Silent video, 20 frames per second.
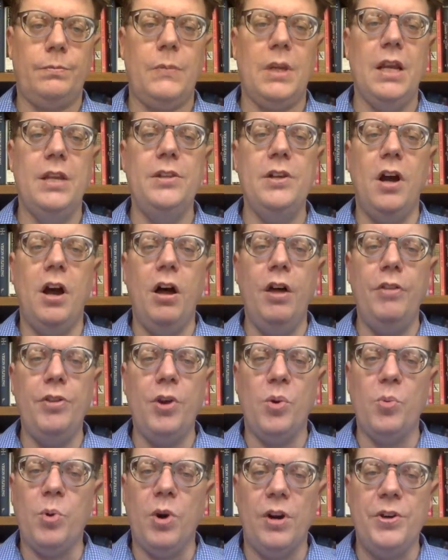In
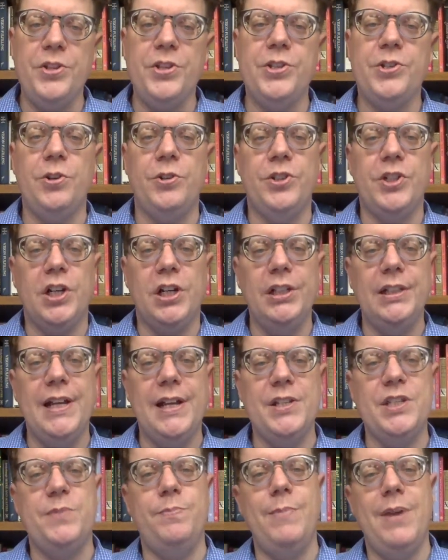other words,
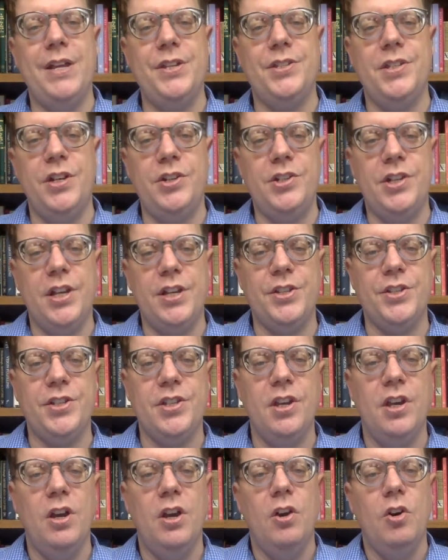Tertullian's message is
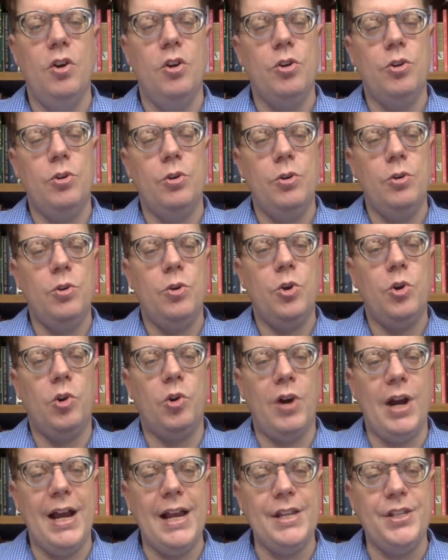
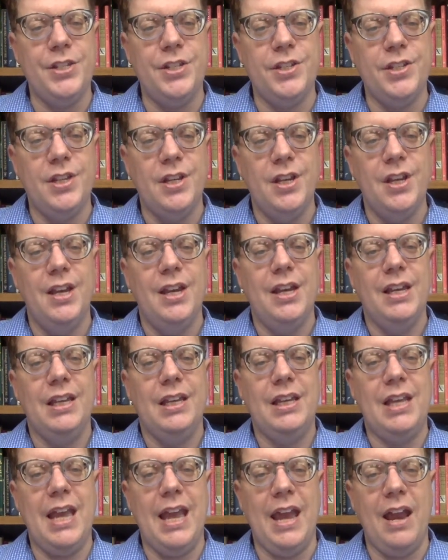Christ
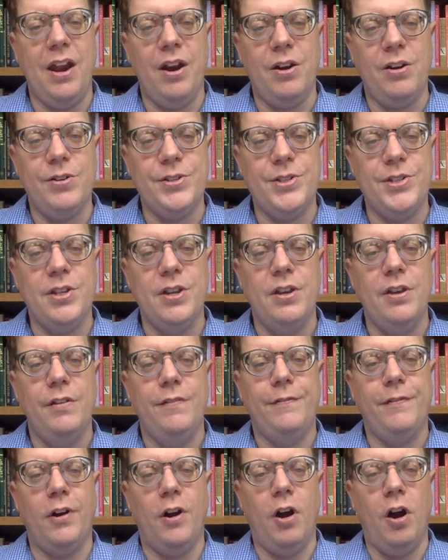cares
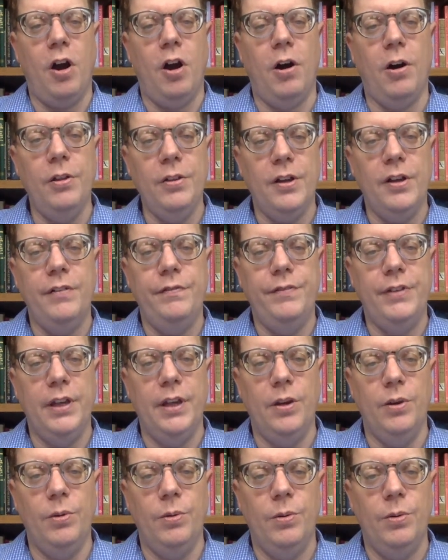for all of
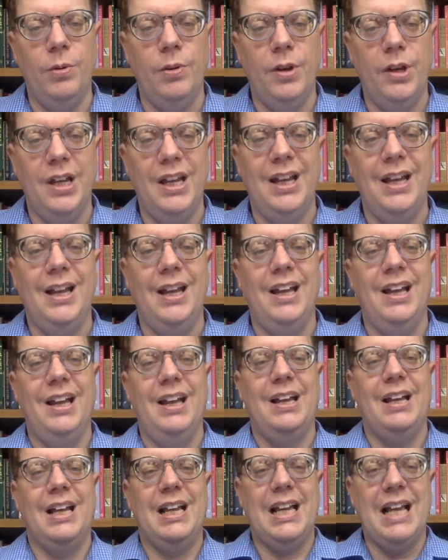you.
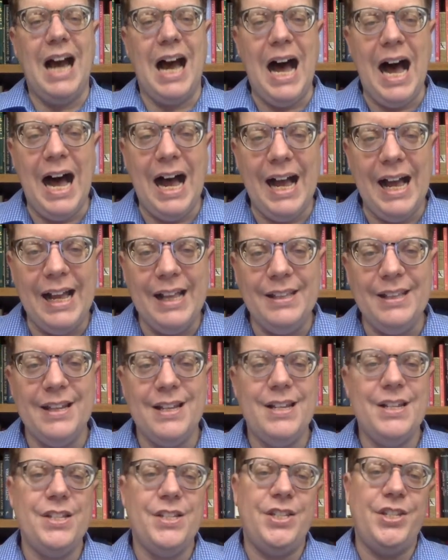God
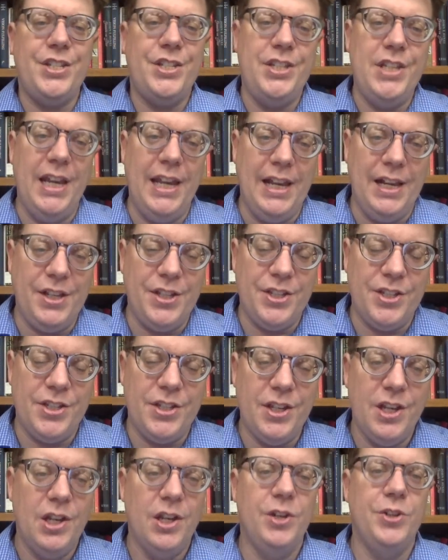seeks
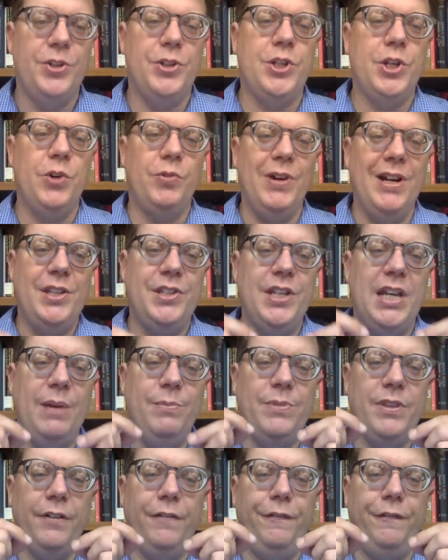to
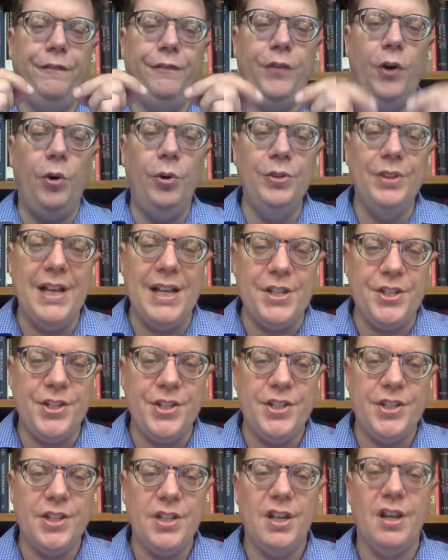redeem the
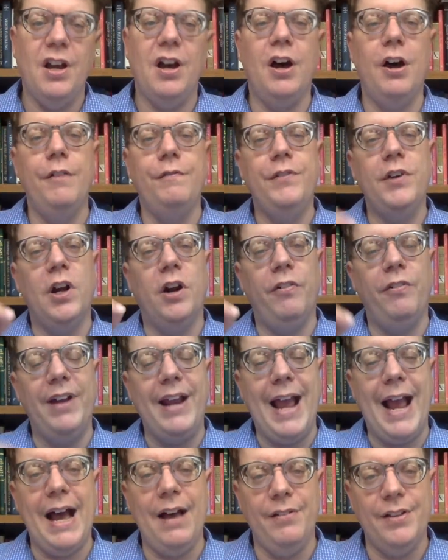fullness of your
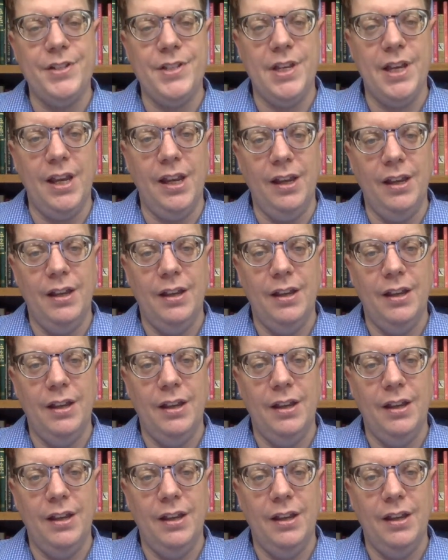reality.